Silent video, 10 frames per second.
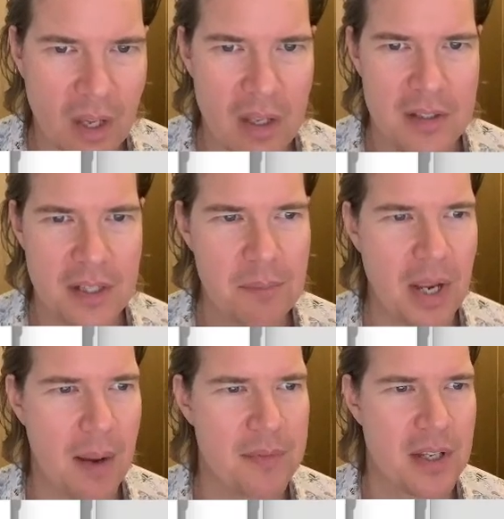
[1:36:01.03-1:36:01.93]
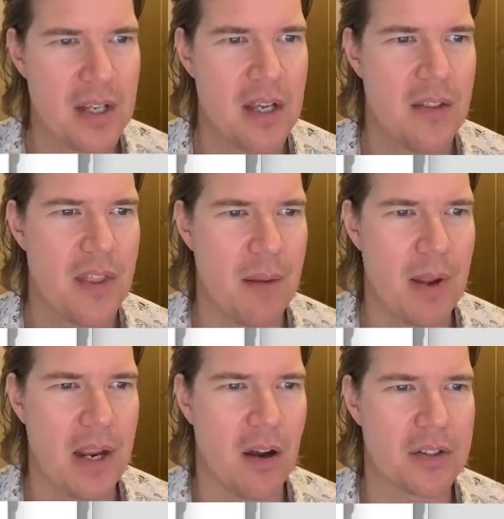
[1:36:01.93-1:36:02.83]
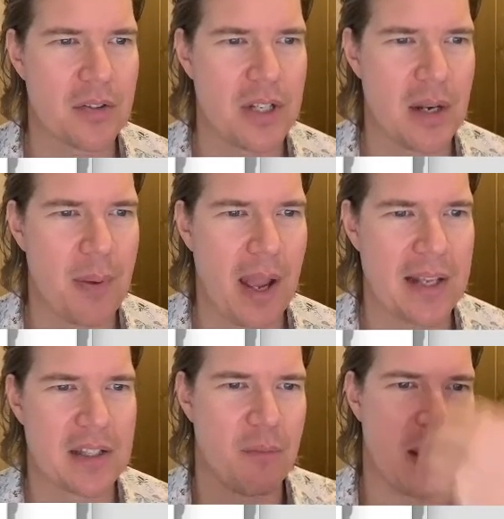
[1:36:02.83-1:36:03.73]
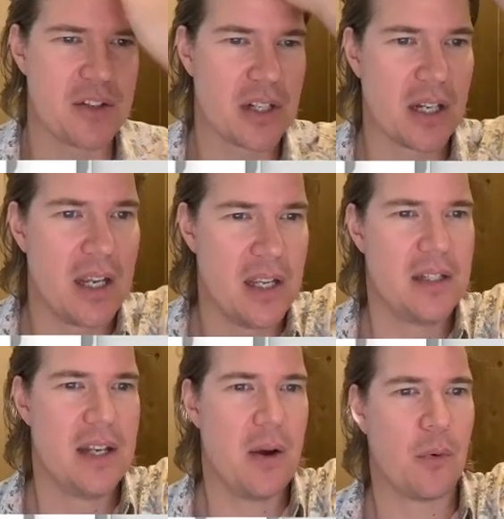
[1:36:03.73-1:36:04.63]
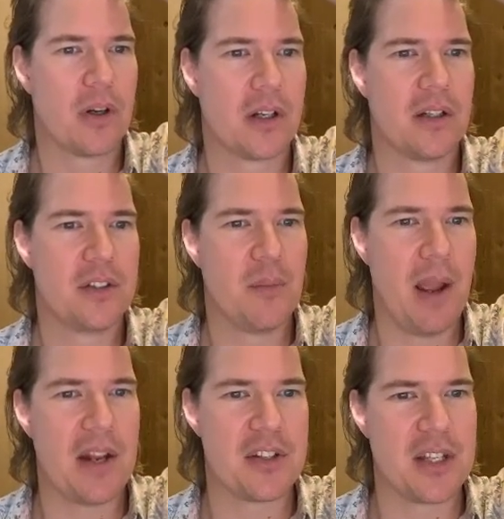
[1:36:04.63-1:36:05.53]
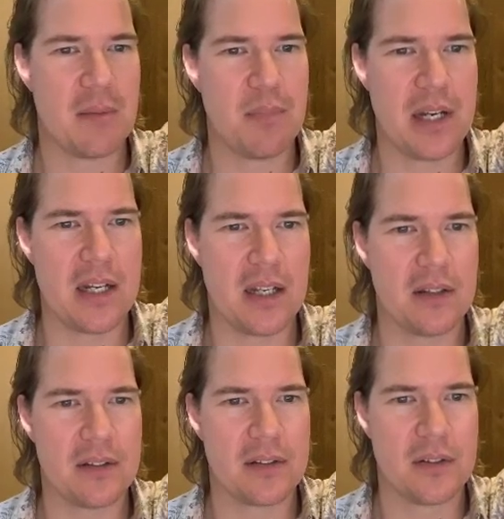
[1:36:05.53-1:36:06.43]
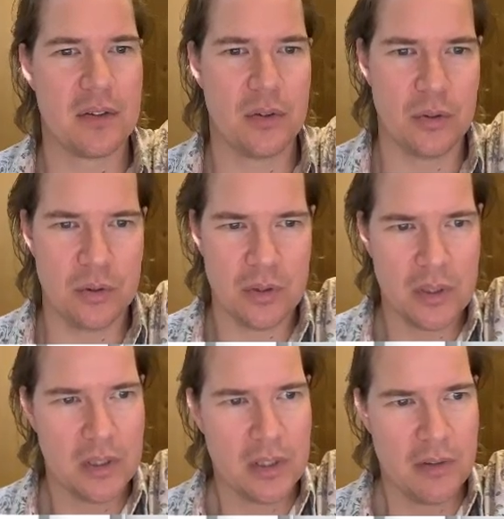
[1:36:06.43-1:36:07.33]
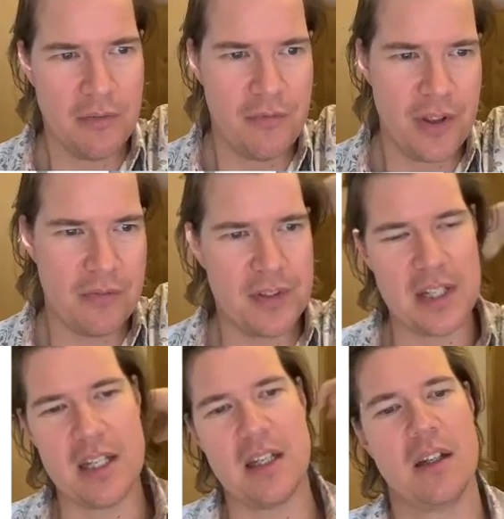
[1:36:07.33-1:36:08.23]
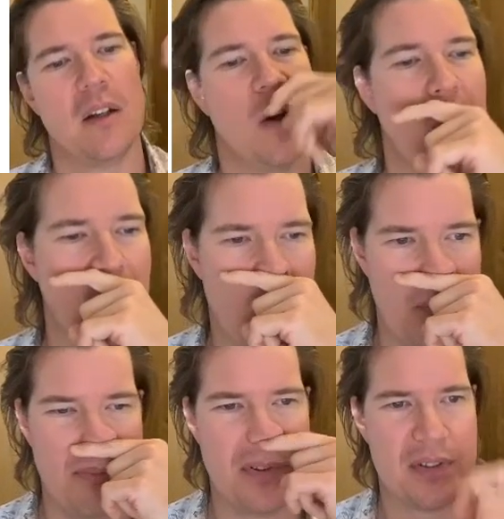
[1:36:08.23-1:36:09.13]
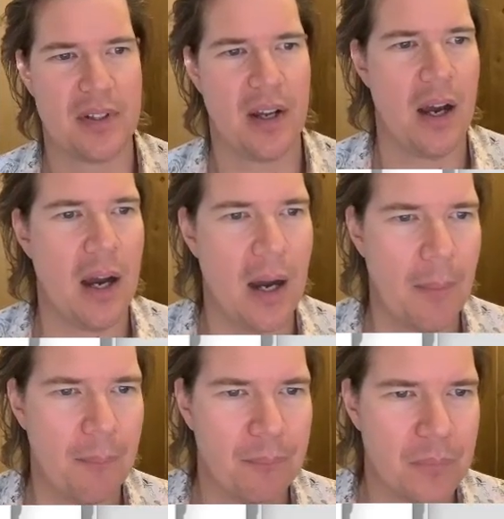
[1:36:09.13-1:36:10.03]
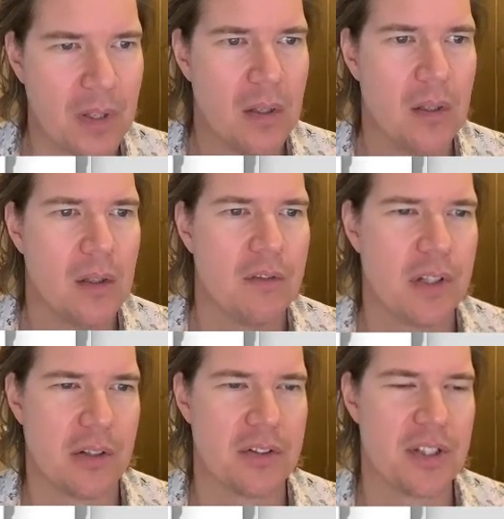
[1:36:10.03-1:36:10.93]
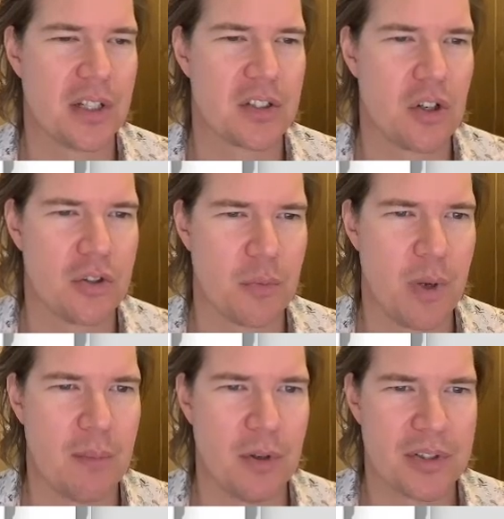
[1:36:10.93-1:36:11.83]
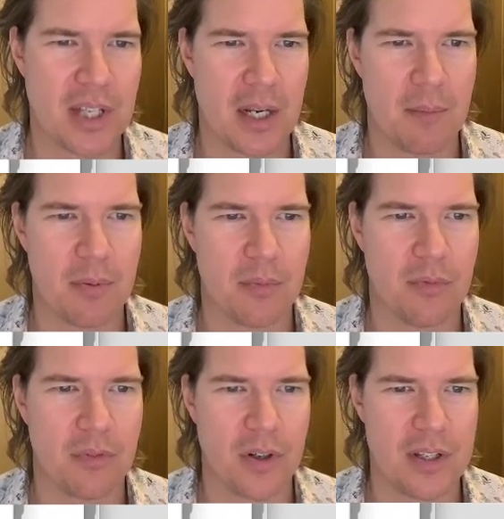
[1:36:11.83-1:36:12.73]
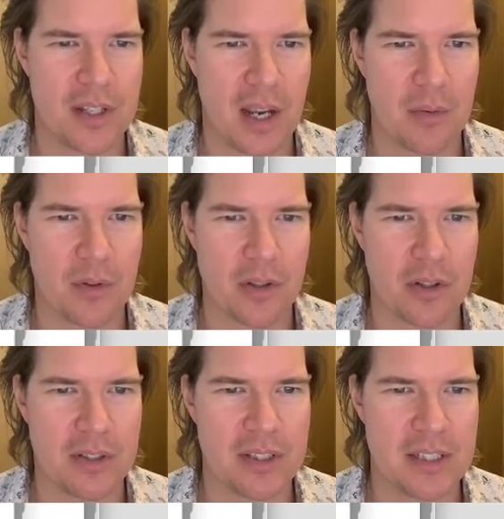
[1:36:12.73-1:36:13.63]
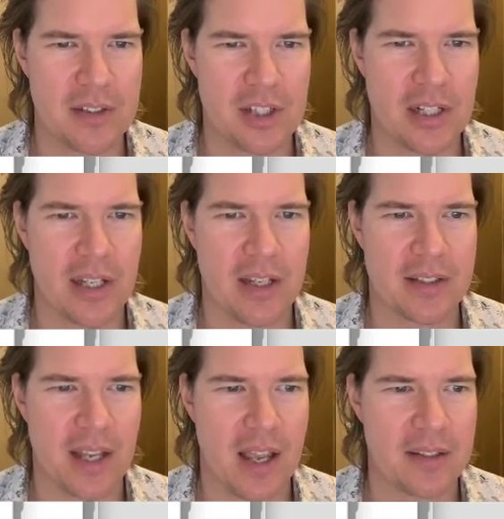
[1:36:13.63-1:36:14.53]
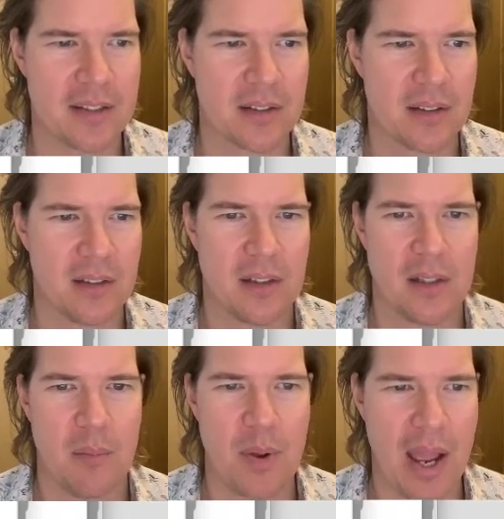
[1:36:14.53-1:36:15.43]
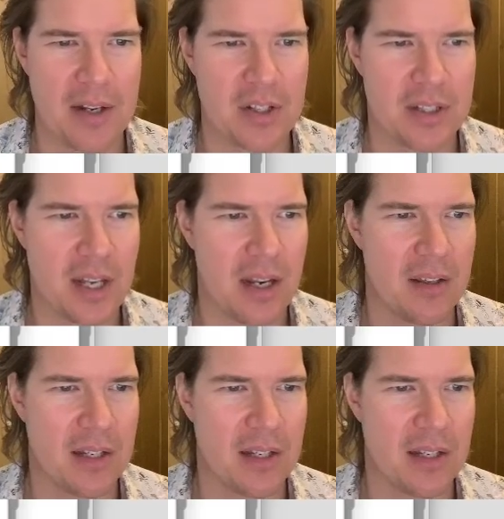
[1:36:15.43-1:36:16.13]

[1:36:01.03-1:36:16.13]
Sometimes they may also need a passive matching network to match the impedance to 50 ohms. Figure 6 shows a minimal setup for design with a good GNSS patch antenna.